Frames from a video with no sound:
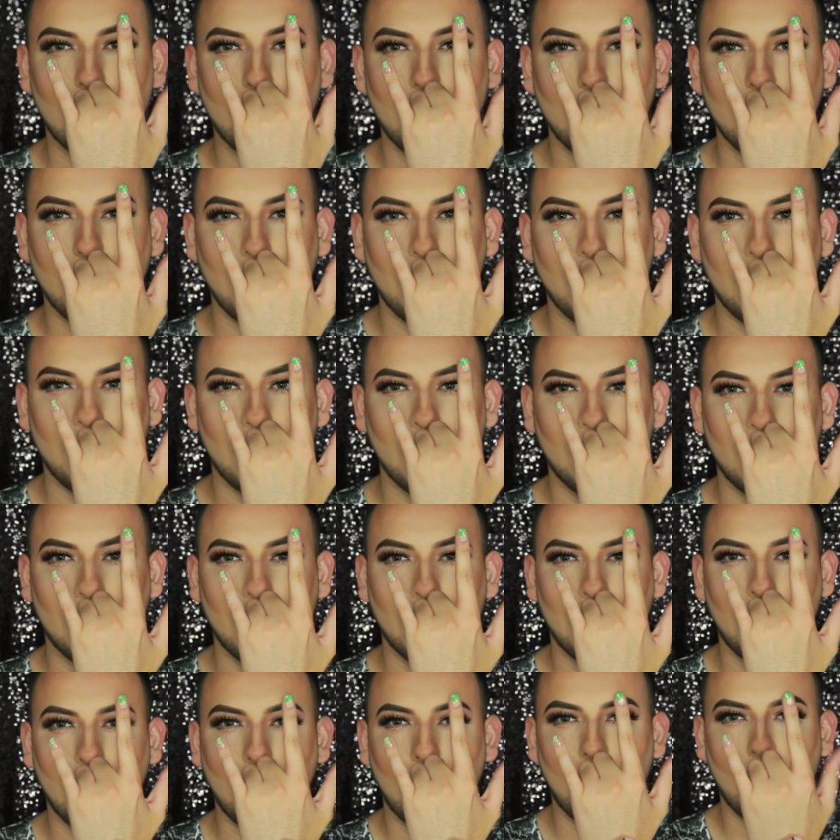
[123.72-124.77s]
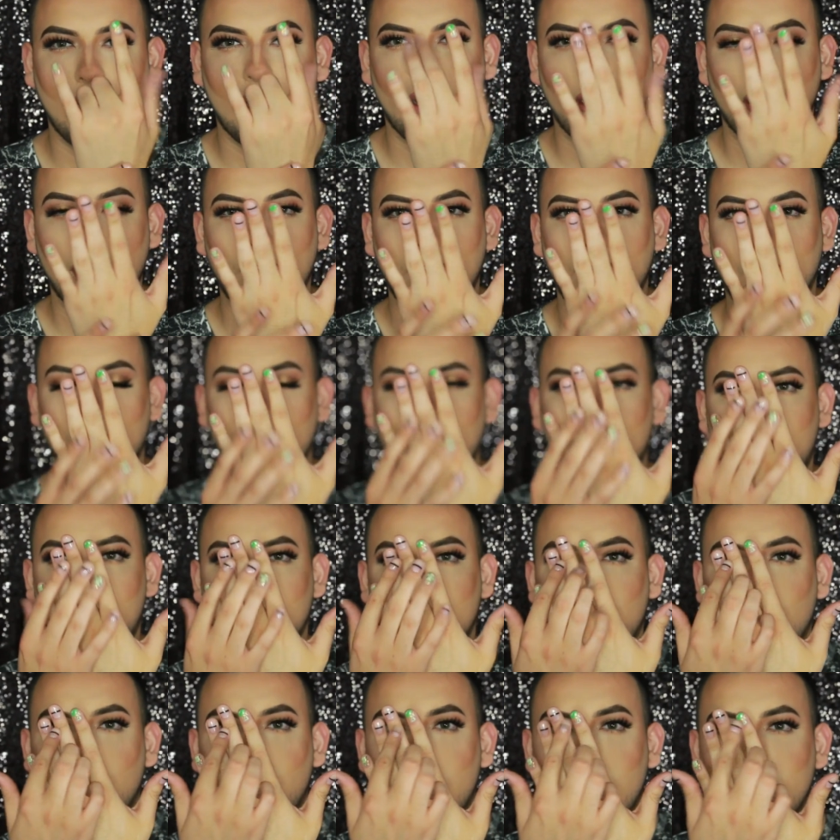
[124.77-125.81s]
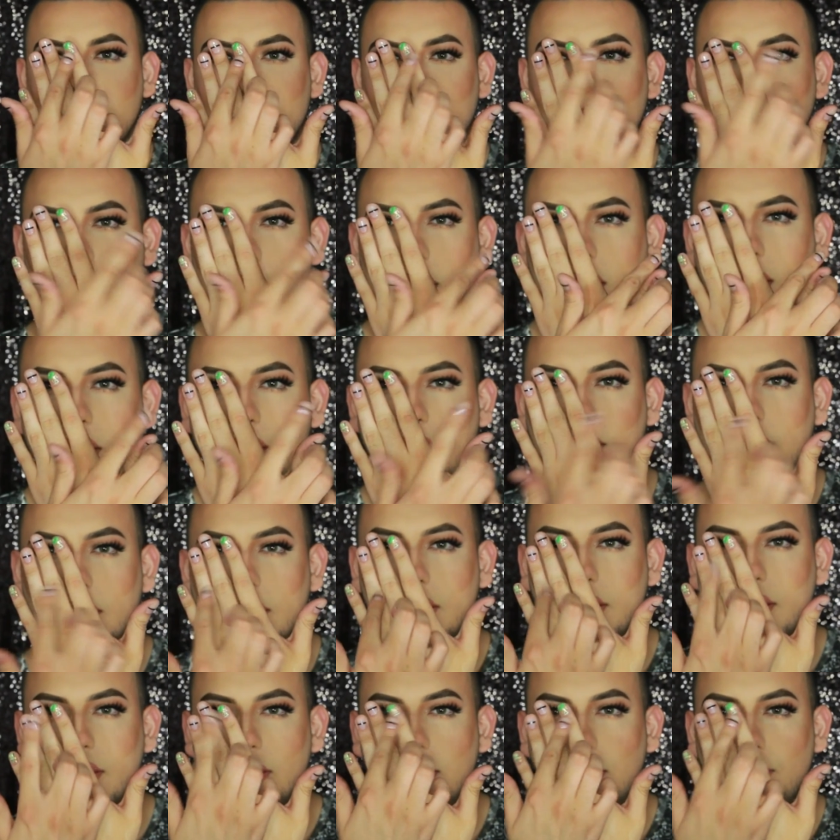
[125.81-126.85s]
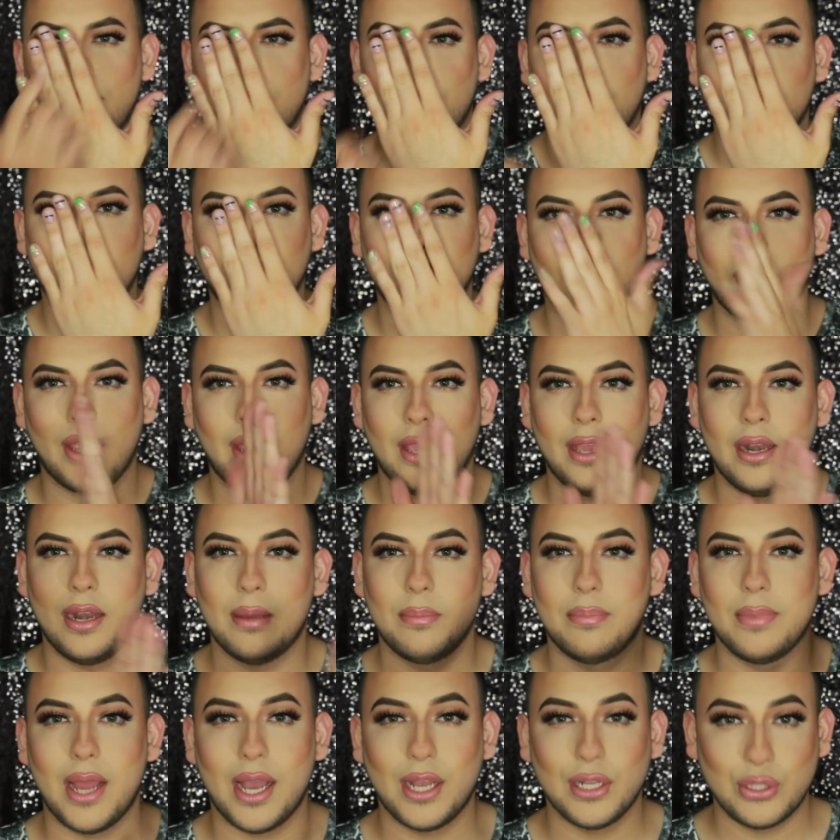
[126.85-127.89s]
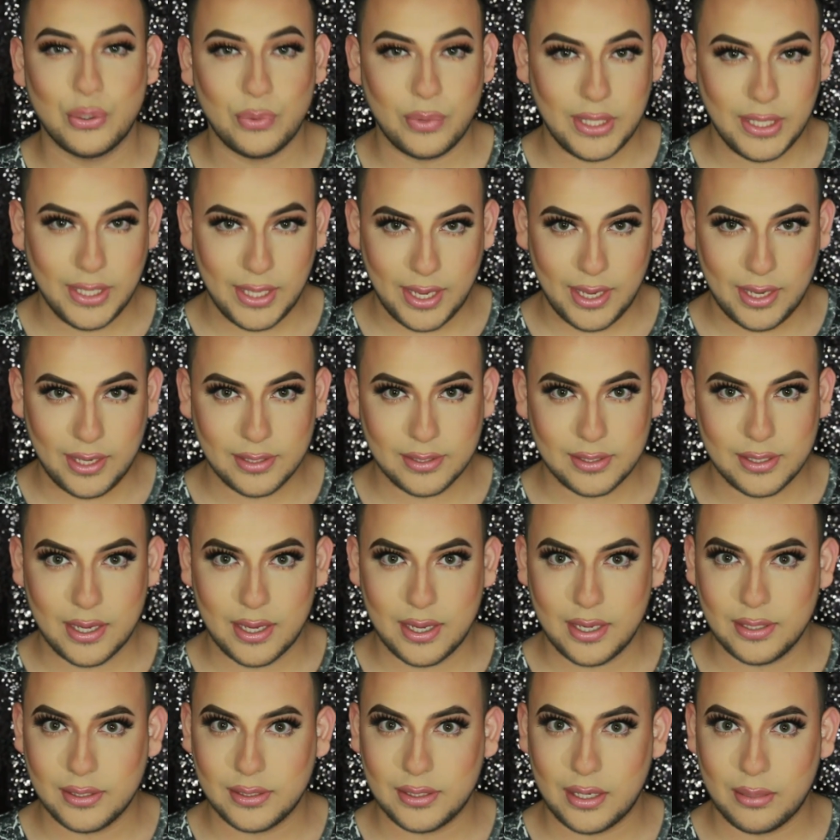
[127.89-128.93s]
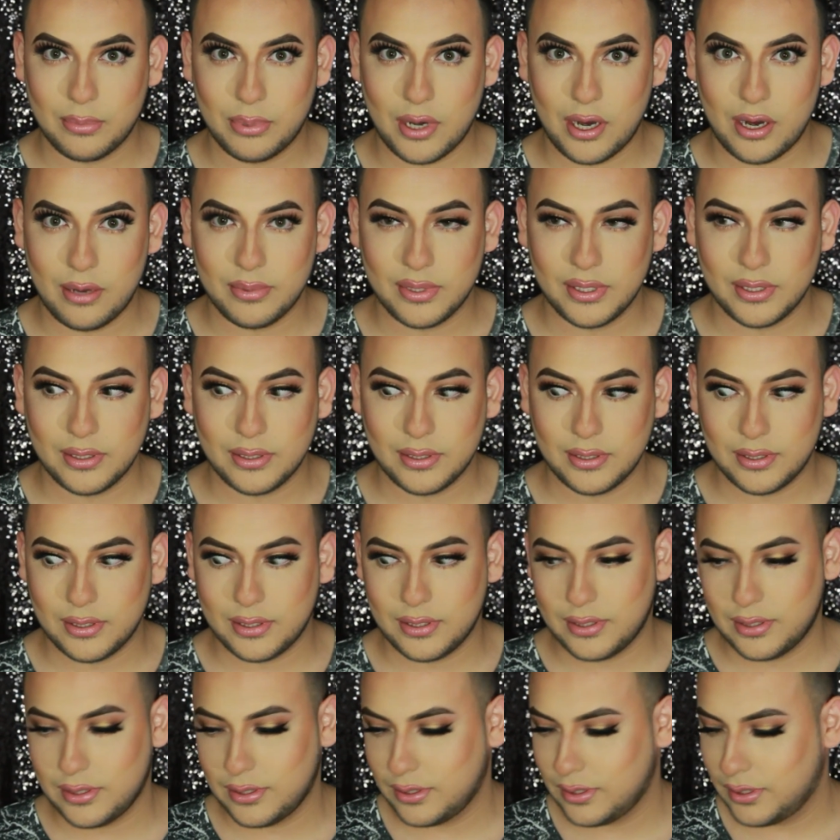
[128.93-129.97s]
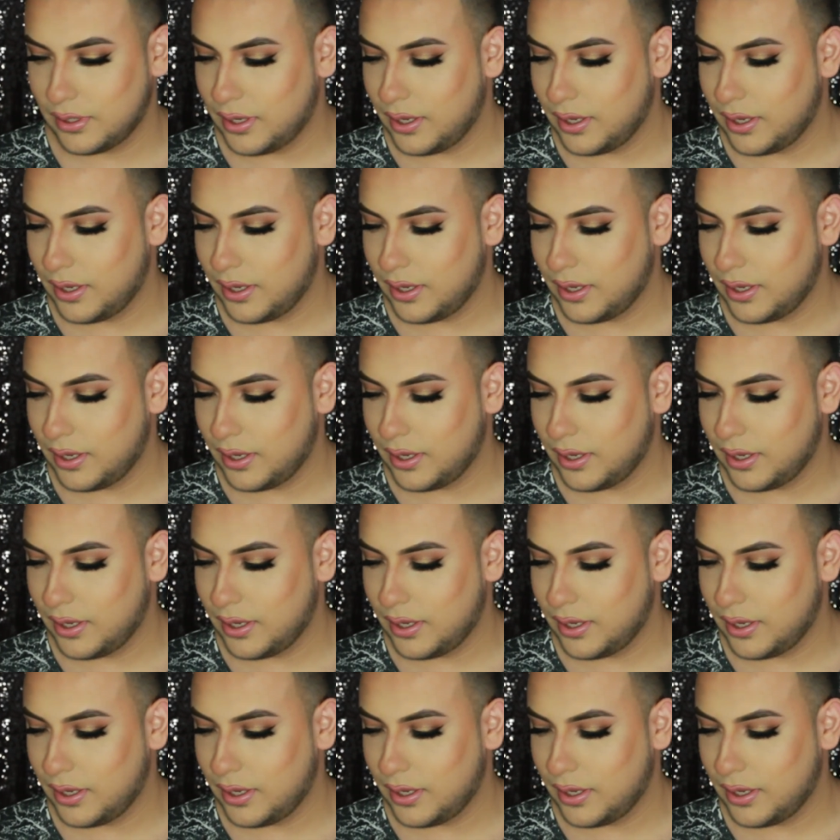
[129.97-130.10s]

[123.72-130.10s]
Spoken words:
are money, but the rest are lines. And I'm not doing gang signs, I promise.